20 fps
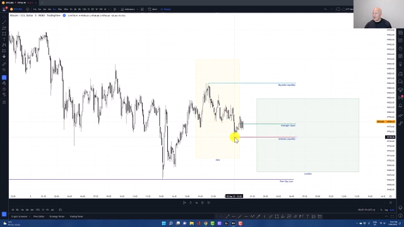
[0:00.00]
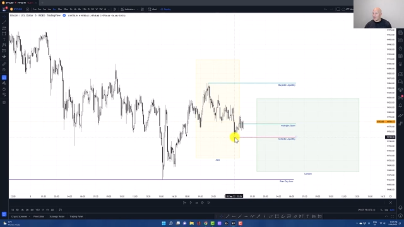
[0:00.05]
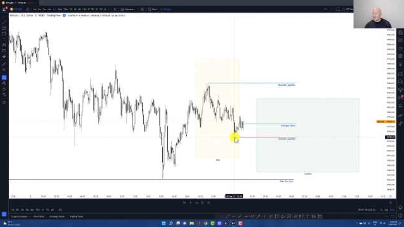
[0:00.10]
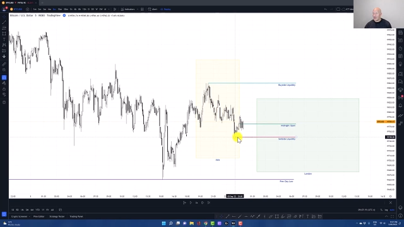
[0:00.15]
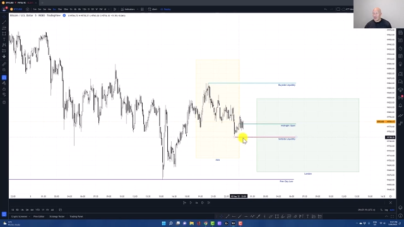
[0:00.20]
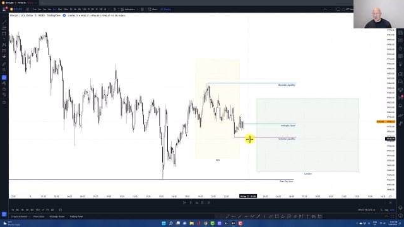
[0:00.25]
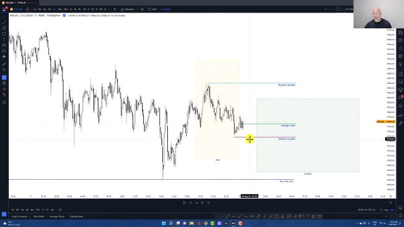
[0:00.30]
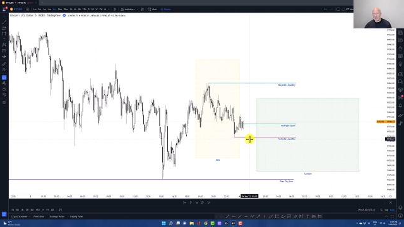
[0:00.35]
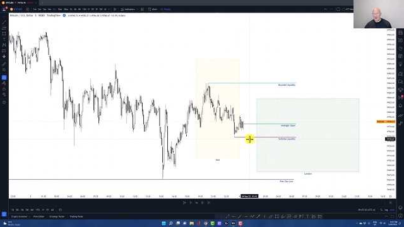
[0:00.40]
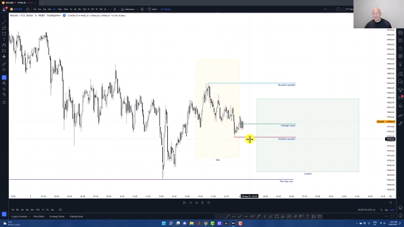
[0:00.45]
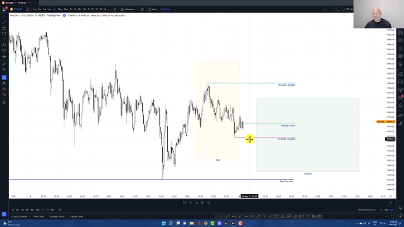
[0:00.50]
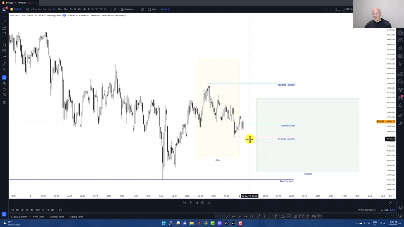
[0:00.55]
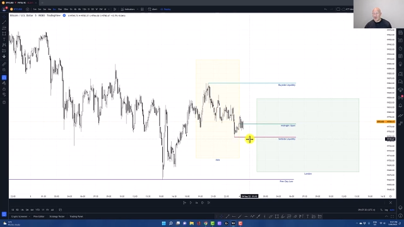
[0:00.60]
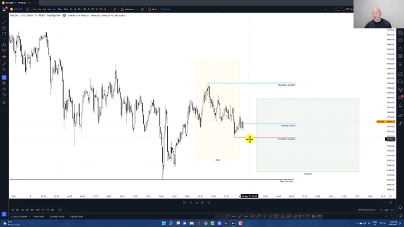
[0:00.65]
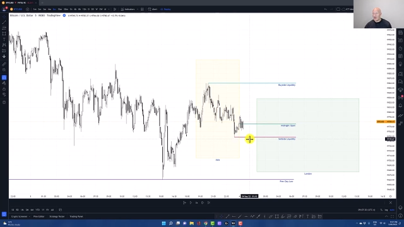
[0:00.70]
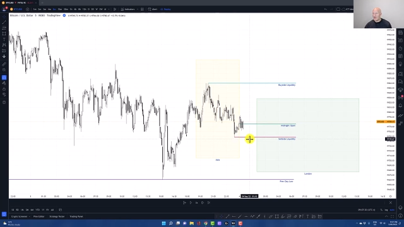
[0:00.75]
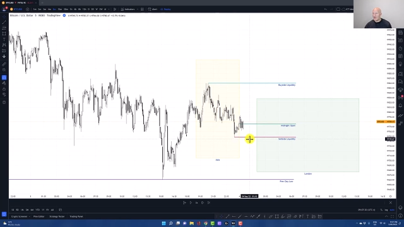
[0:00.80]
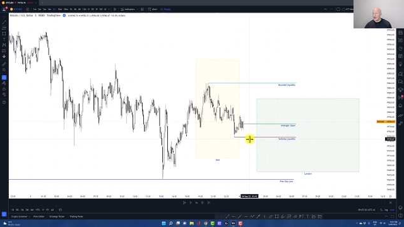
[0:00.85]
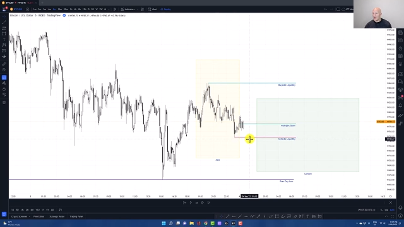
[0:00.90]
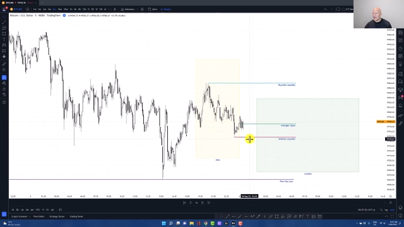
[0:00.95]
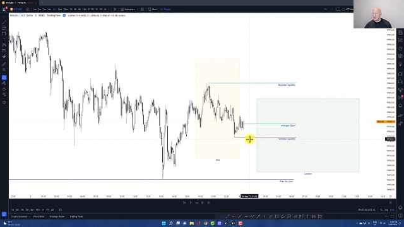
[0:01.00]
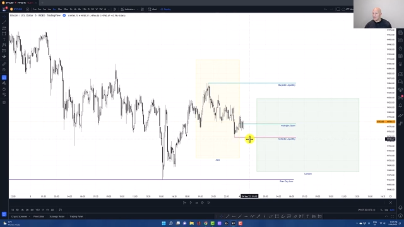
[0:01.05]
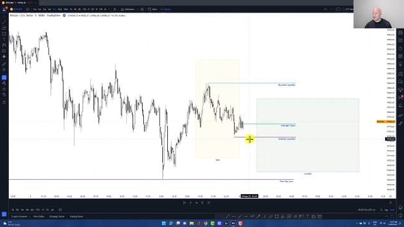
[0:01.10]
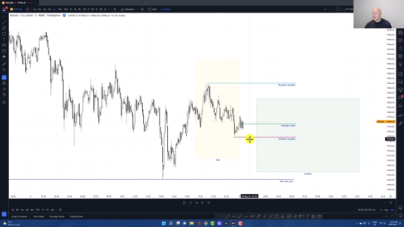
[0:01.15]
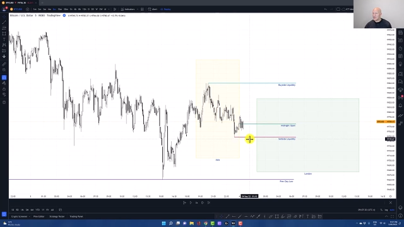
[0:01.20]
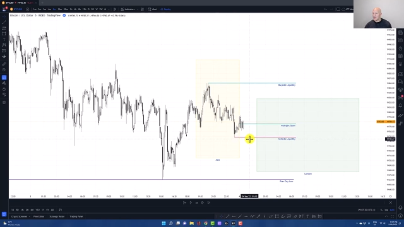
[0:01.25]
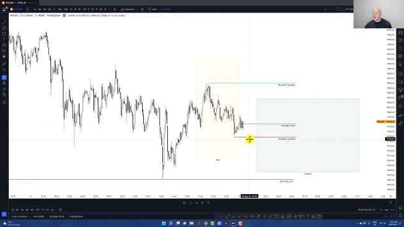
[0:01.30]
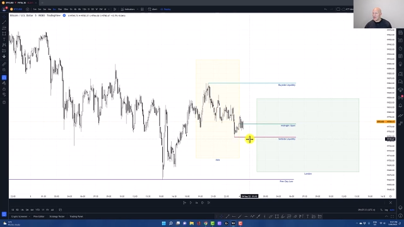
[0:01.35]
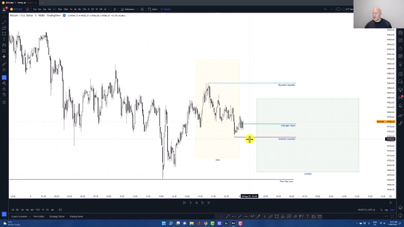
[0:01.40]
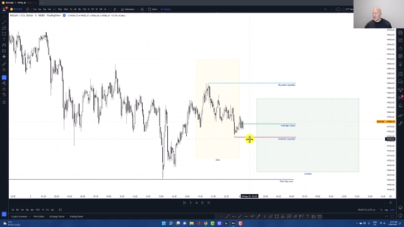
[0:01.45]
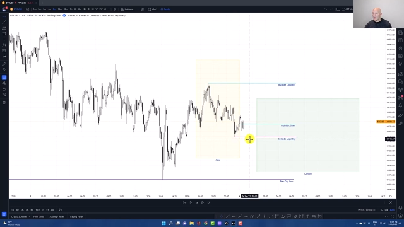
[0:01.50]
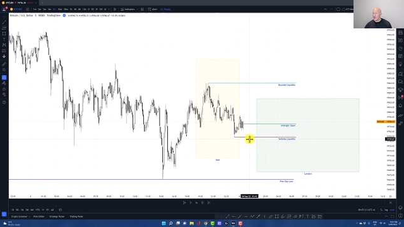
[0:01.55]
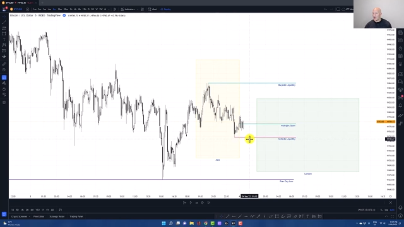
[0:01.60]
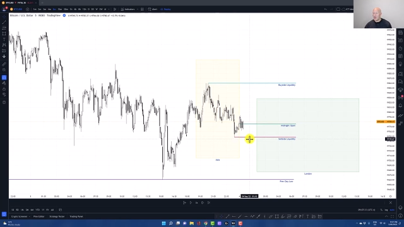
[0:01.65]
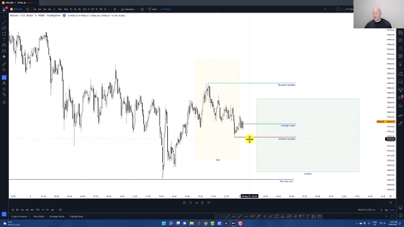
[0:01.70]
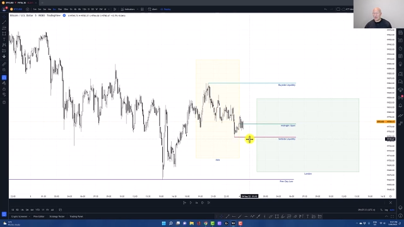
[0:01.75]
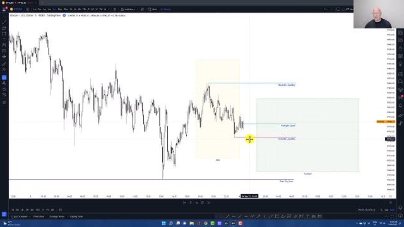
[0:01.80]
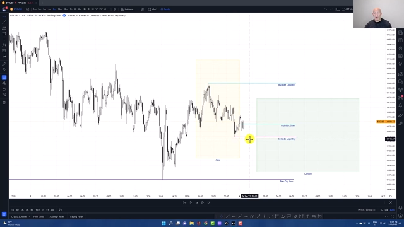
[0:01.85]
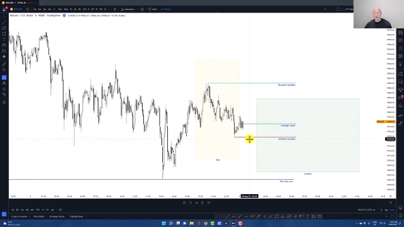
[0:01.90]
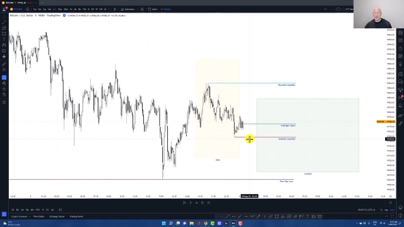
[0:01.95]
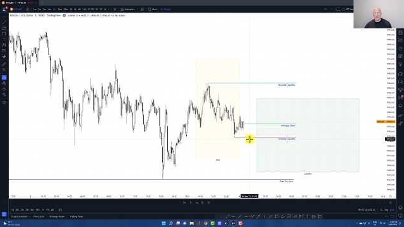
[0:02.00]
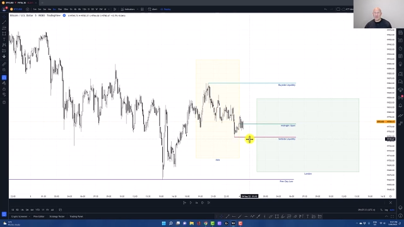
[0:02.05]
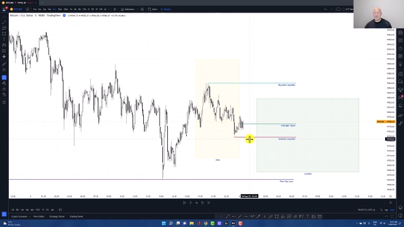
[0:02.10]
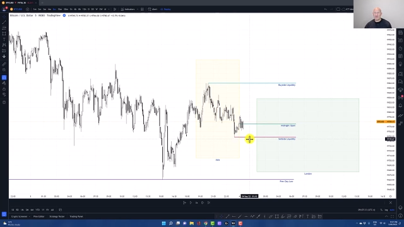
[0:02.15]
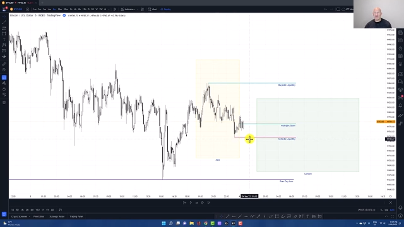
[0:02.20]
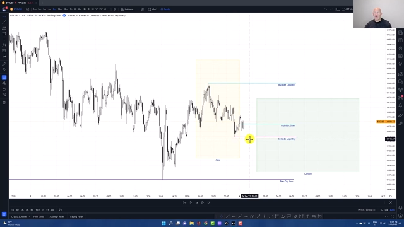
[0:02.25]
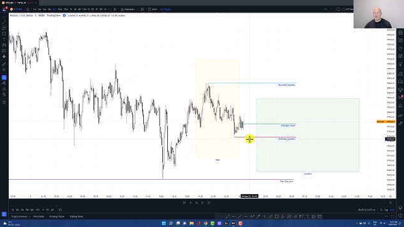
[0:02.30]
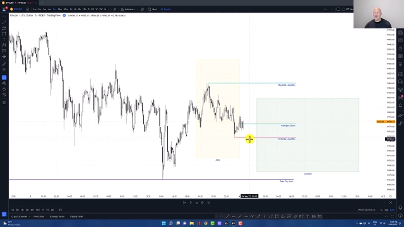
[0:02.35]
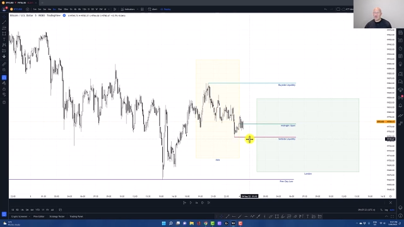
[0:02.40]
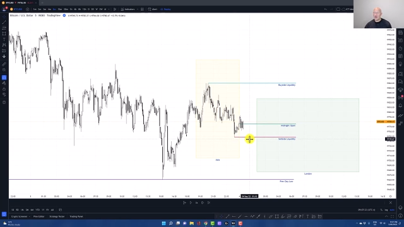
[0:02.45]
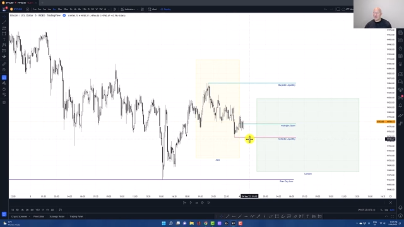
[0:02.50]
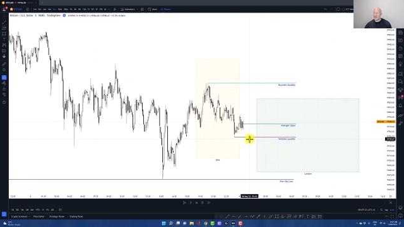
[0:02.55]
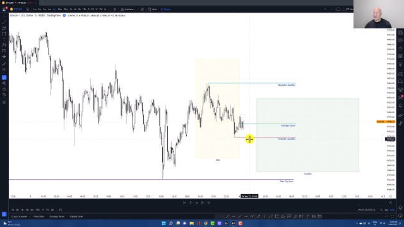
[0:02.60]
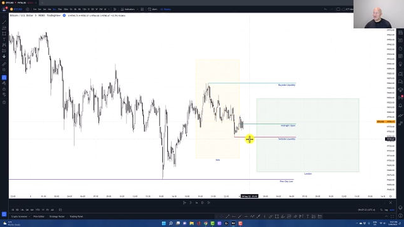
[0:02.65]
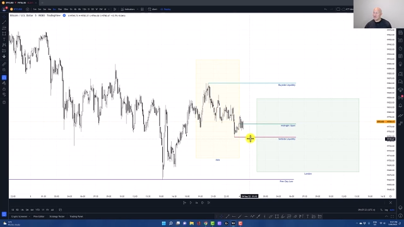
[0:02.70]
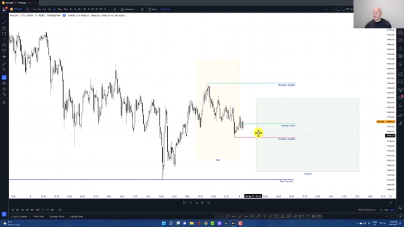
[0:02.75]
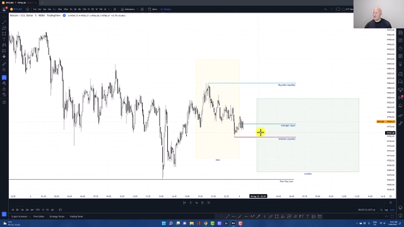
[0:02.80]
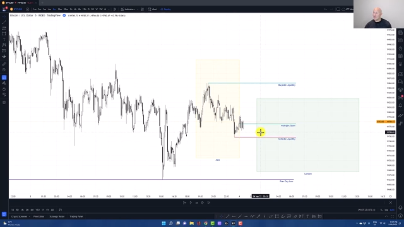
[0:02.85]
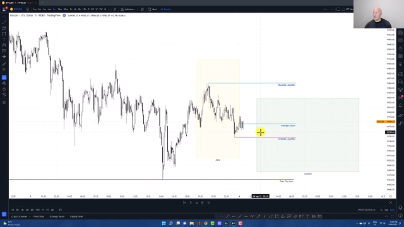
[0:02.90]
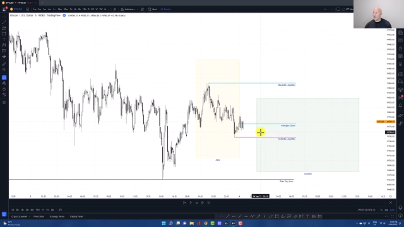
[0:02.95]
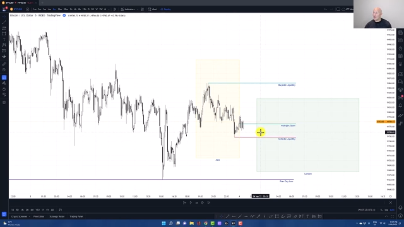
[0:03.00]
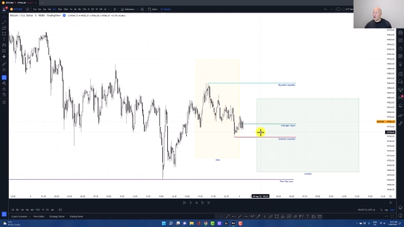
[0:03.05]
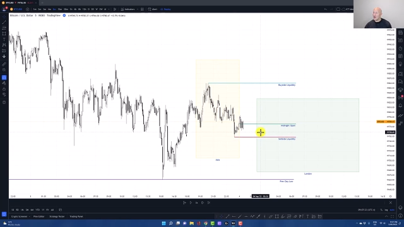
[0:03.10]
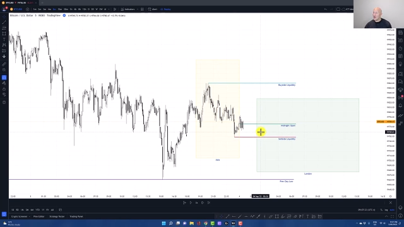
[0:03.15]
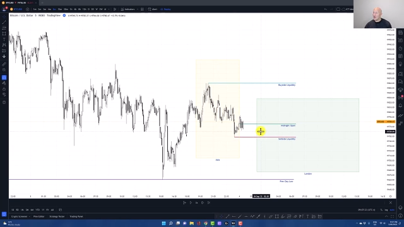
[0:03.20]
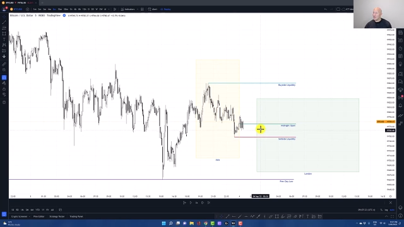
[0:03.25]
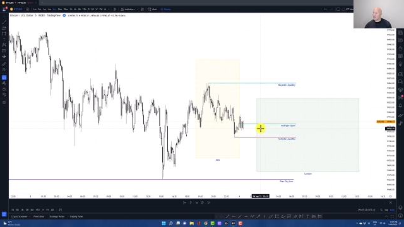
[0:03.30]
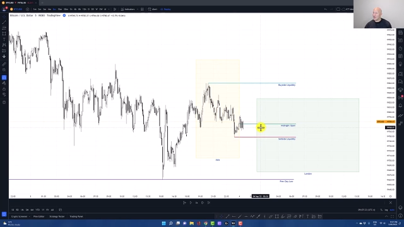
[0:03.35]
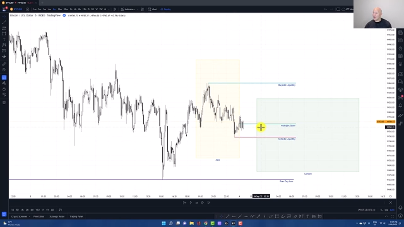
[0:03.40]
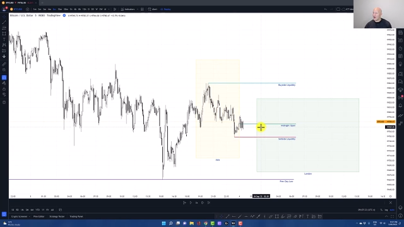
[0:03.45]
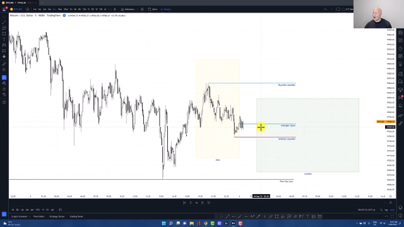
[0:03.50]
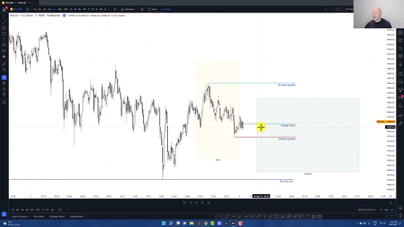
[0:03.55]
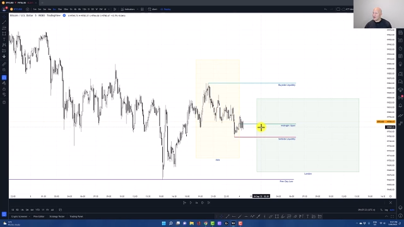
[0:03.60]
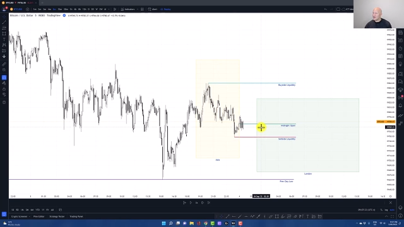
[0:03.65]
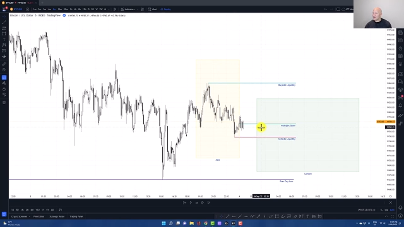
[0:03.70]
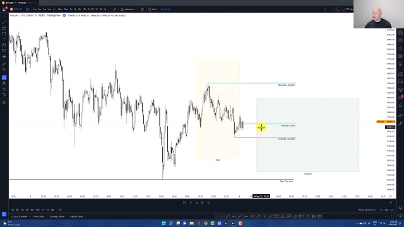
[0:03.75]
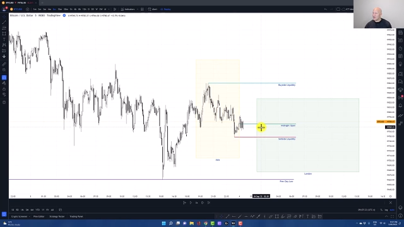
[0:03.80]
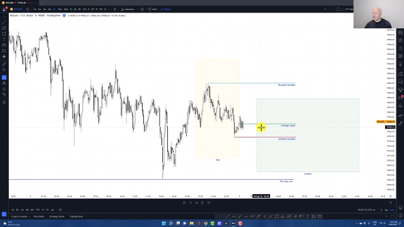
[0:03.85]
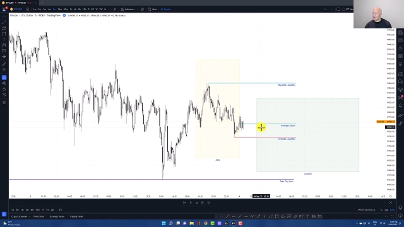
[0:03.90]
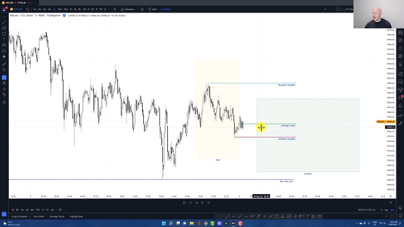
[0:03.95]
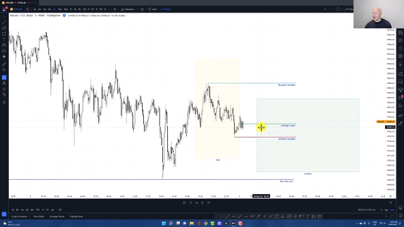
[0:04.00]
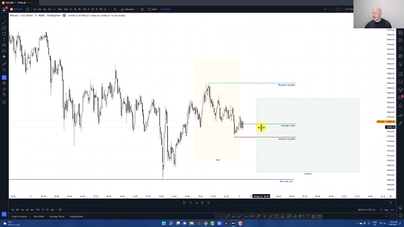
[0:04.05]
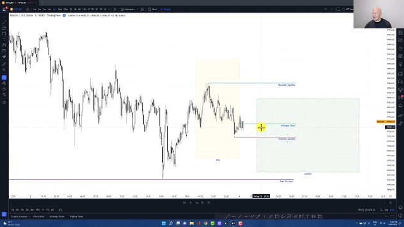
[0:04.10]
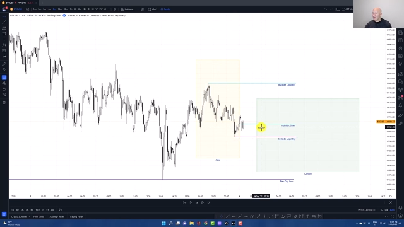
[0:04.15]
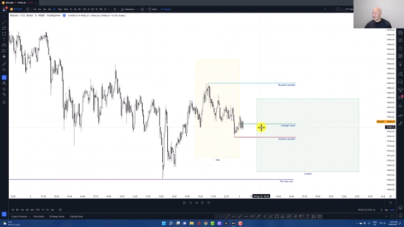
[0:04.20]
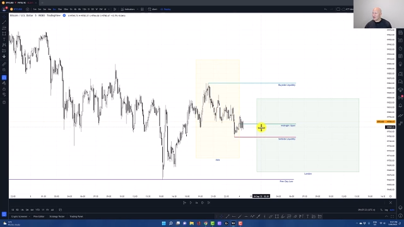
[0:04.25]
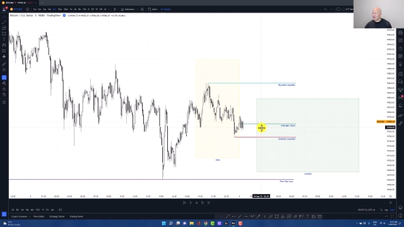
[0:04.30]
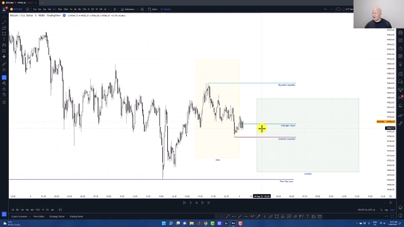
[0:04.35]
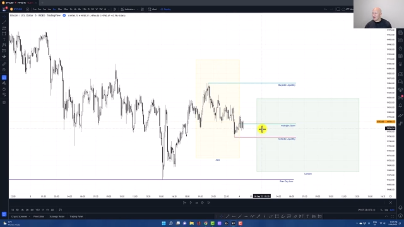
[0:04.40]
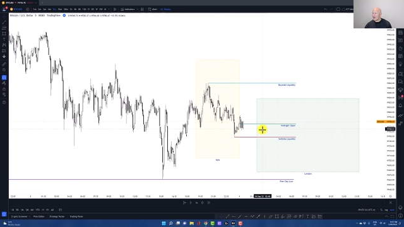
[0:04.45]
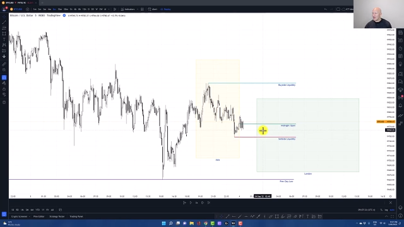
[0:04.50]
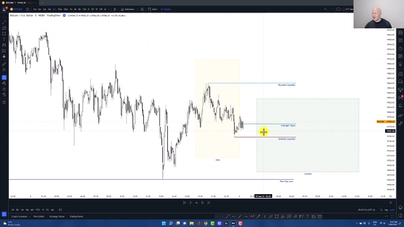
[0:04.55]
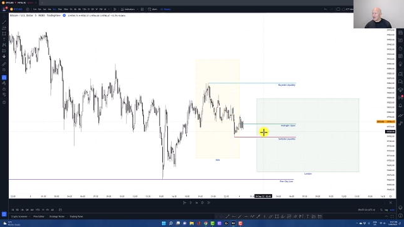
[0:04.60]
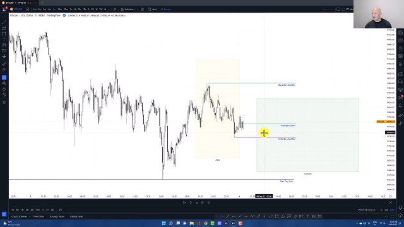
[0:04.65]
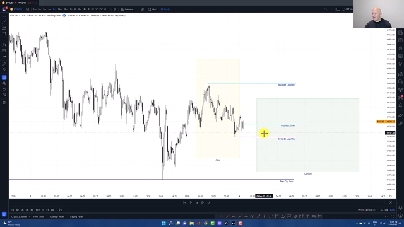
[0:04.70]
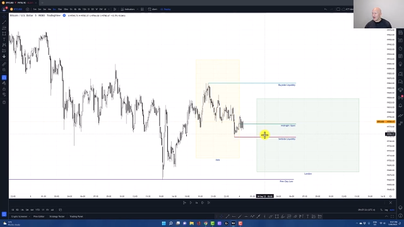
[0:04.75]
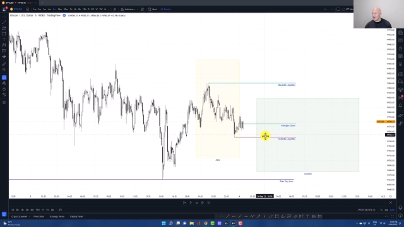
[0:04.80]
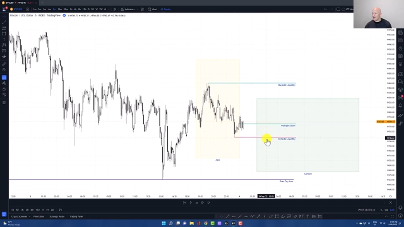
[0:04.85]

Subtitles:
[unreadable: no face in view]